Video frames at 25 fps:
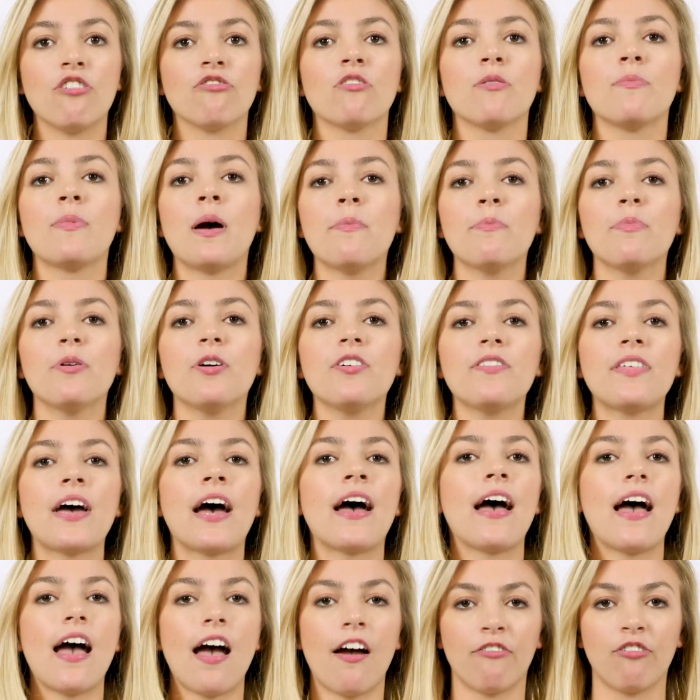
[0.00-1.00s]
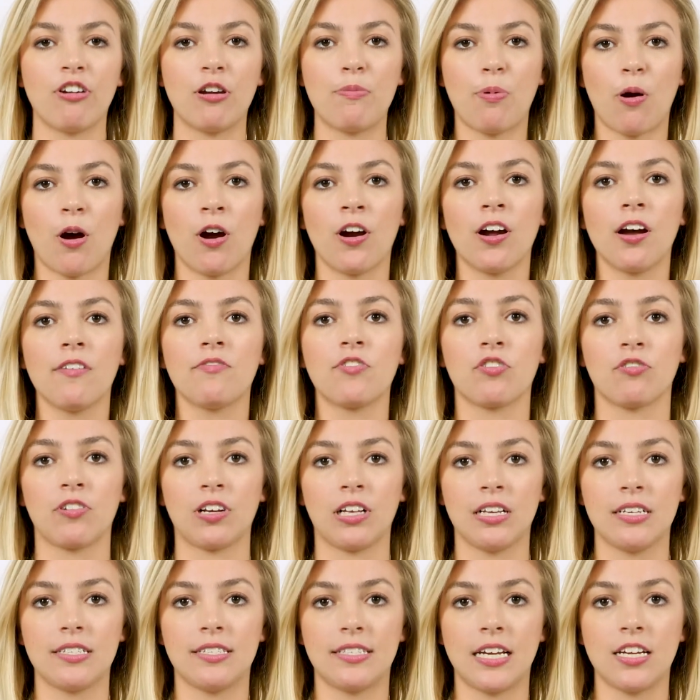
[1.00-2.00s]
Remember that every part of the
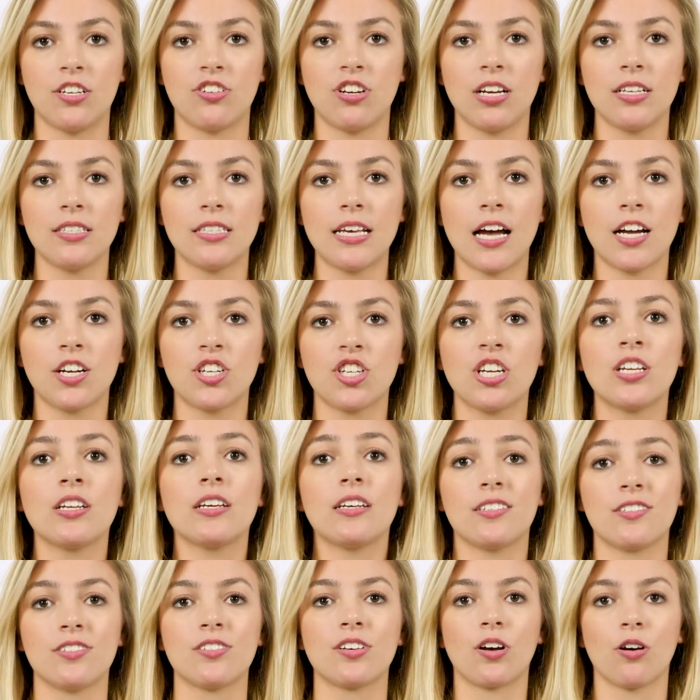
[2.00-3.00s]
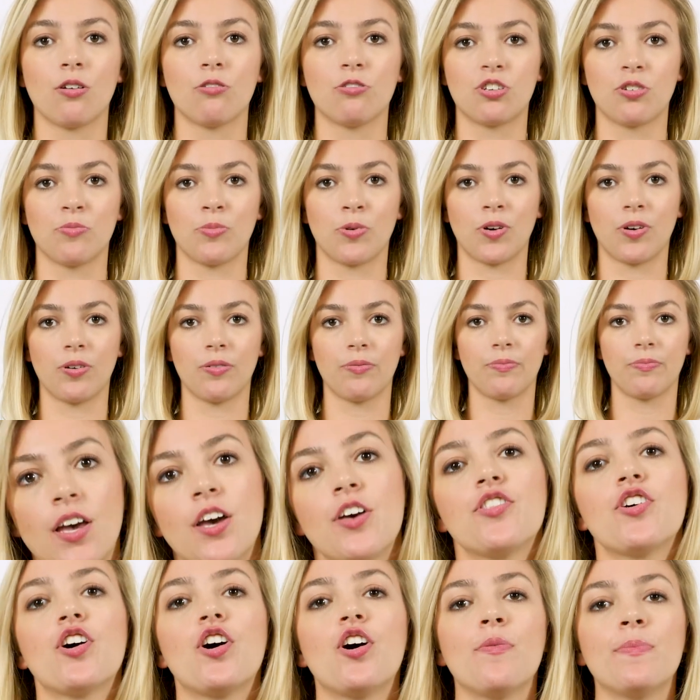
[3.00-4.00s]
real estate transaction is negotiable.
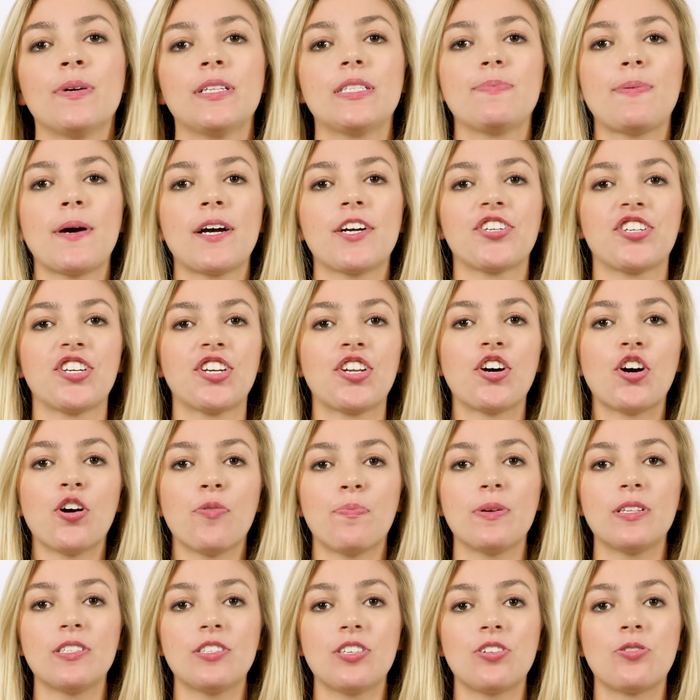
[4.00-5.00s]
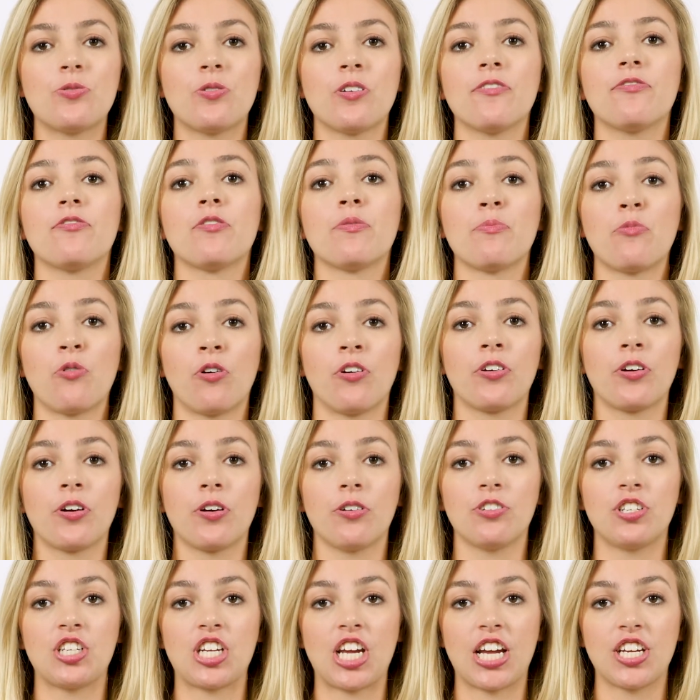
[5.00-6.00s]
The home inspection opens the door for more
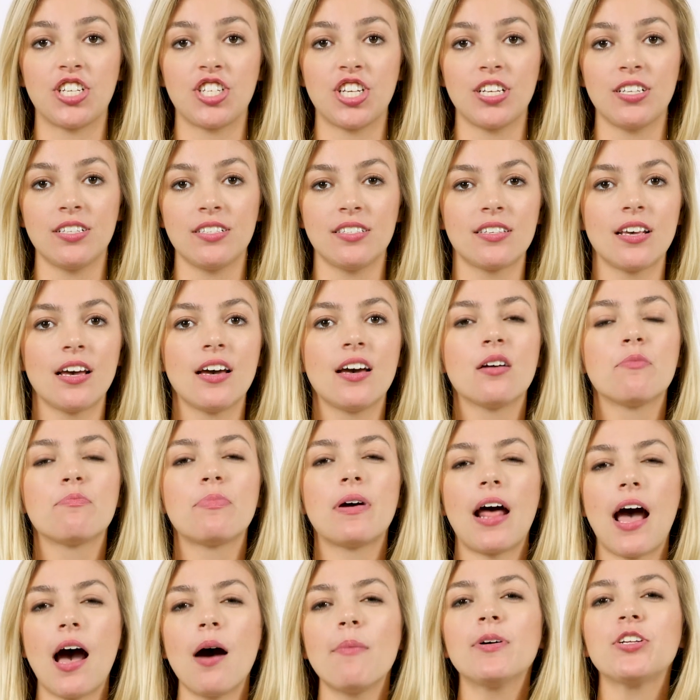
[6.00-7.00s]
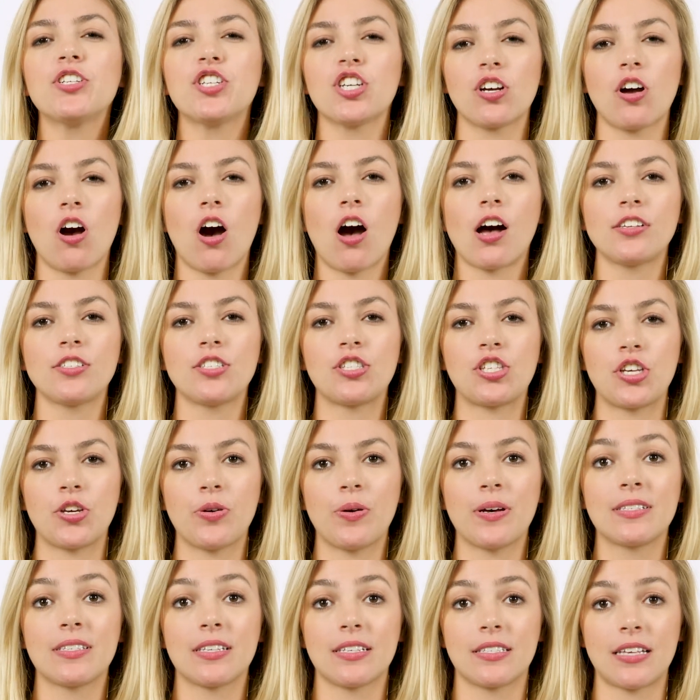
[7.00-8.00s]
negotiations, but how much it costs you
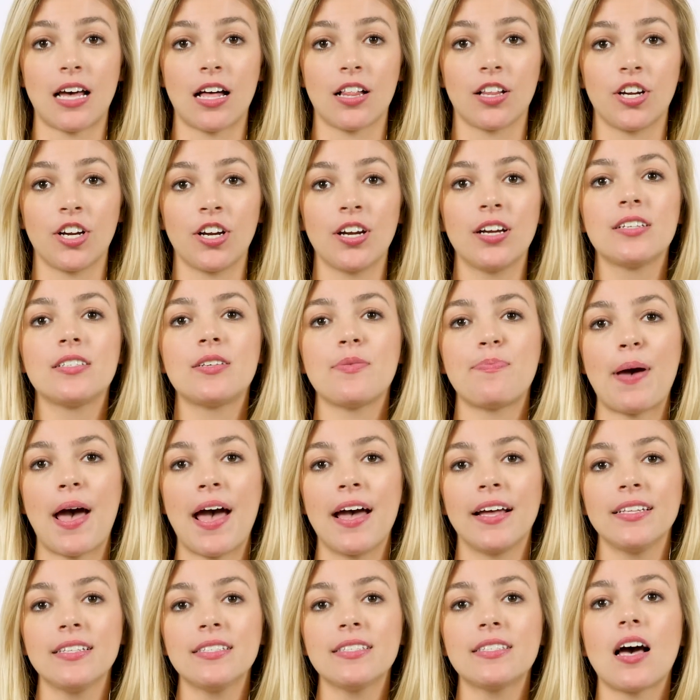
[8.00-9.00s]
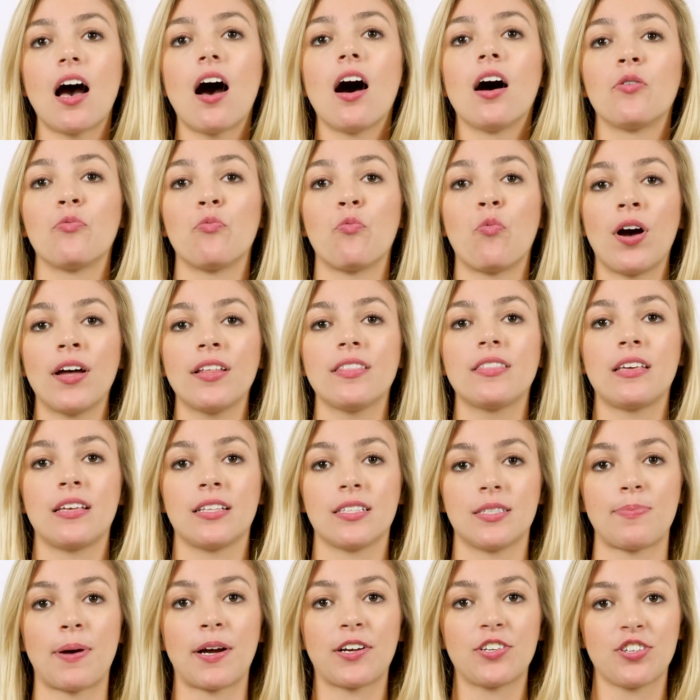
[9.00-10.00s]
as the seller depends on what the
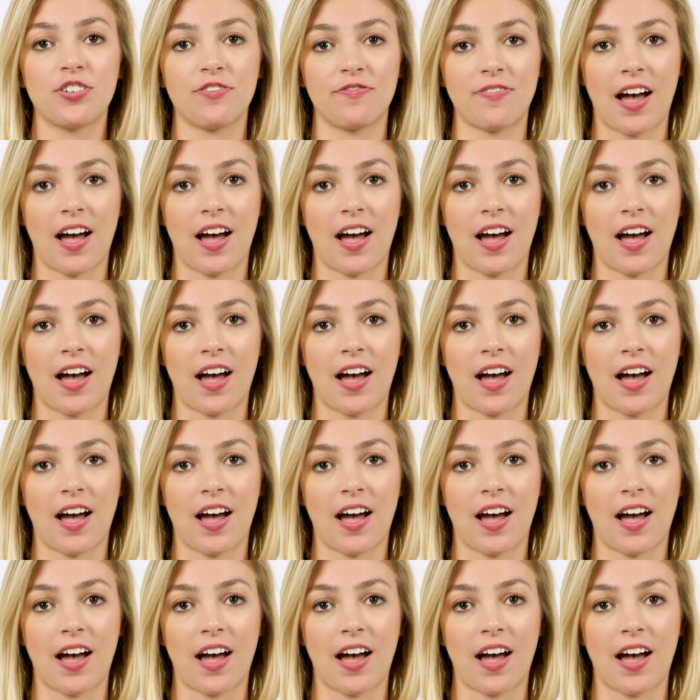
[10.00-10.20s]
inspector